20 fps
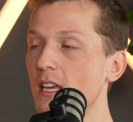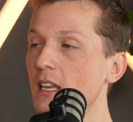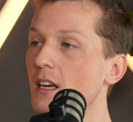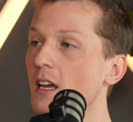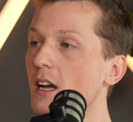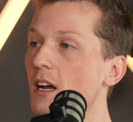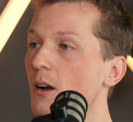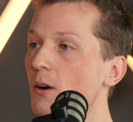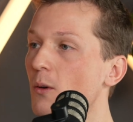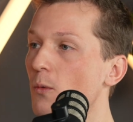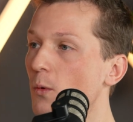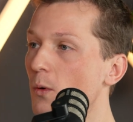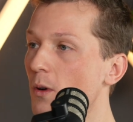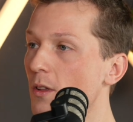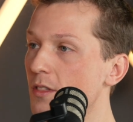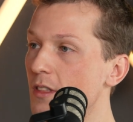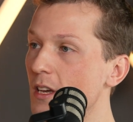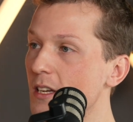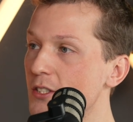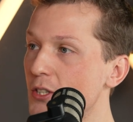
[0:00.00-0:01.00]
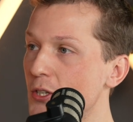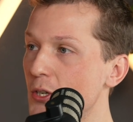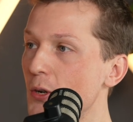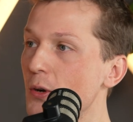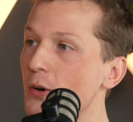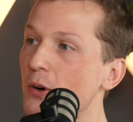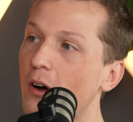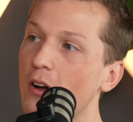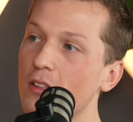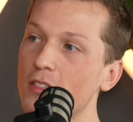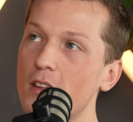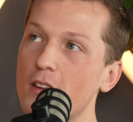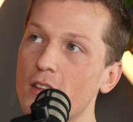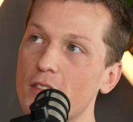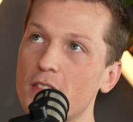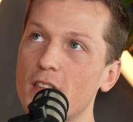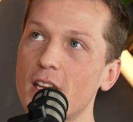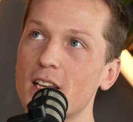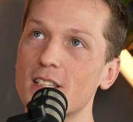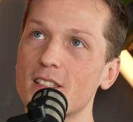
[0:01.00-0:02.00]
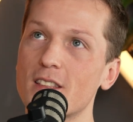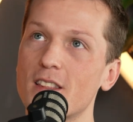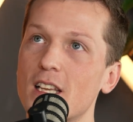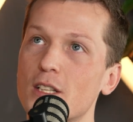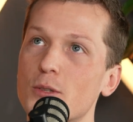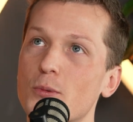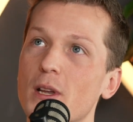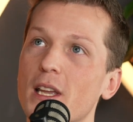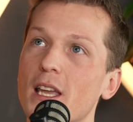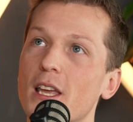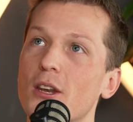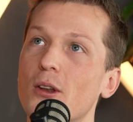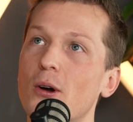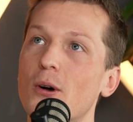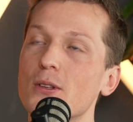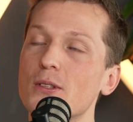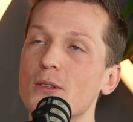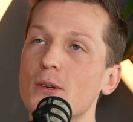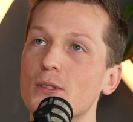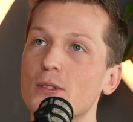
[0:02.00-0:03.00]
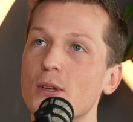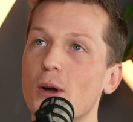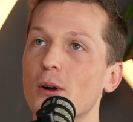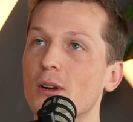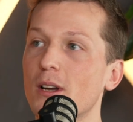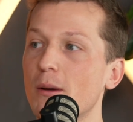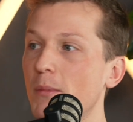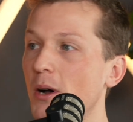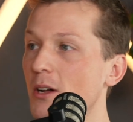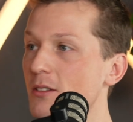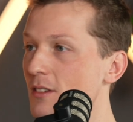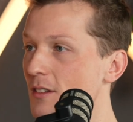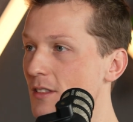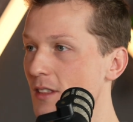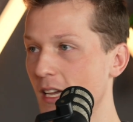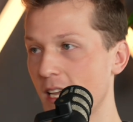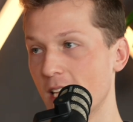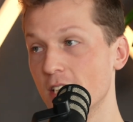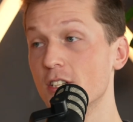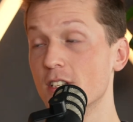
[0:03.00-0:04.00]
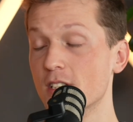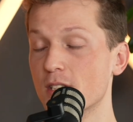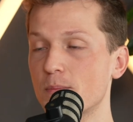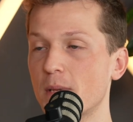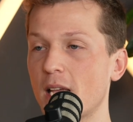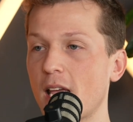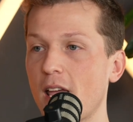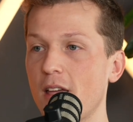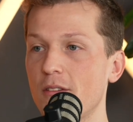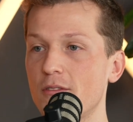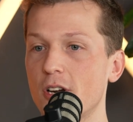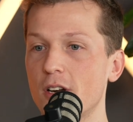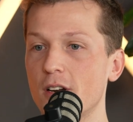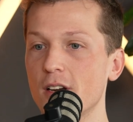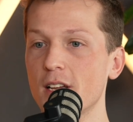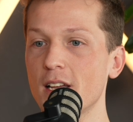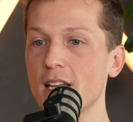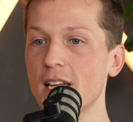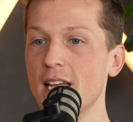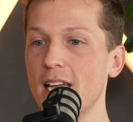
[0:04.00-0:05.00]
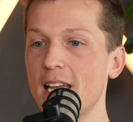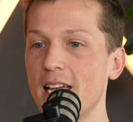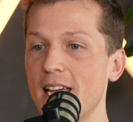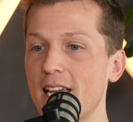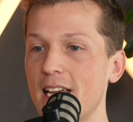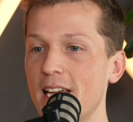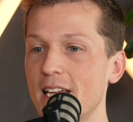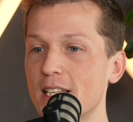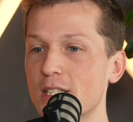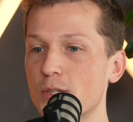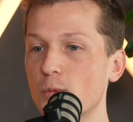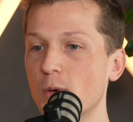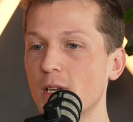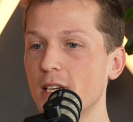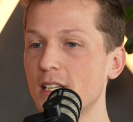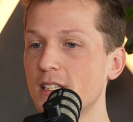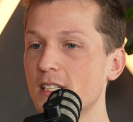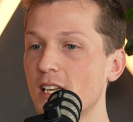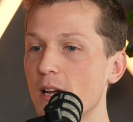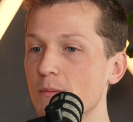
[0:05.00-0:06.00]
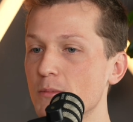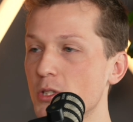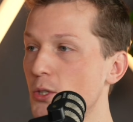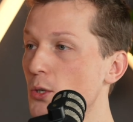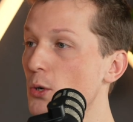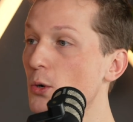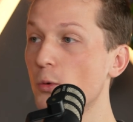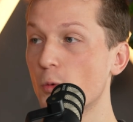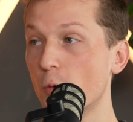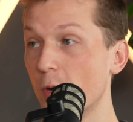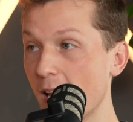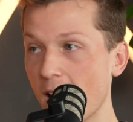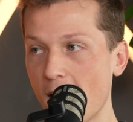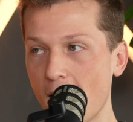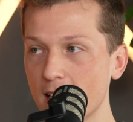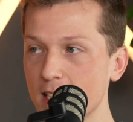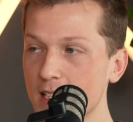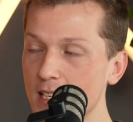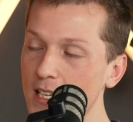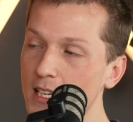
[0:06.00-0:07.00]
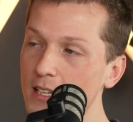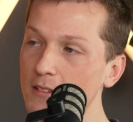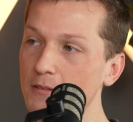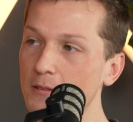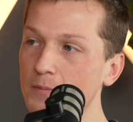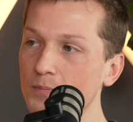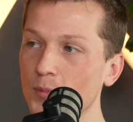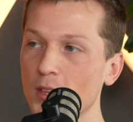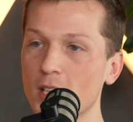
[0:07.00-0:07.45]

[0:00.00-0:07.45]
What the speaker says: the two other things that we can also talk about the agent's behavior, it's when it comes to reactive.